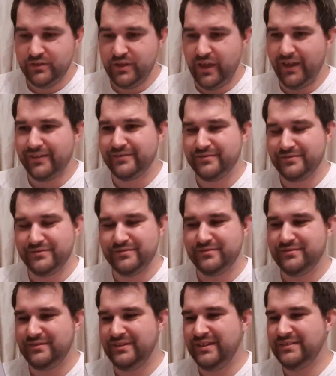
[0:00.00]
Yeah,
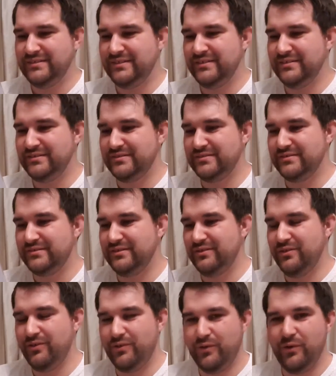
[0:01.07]
this is
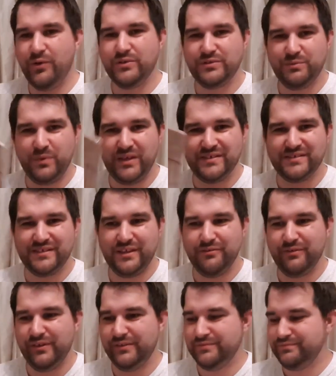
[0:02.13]
awesome piece of
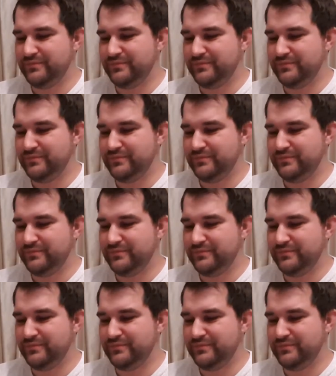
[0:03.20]
scenery.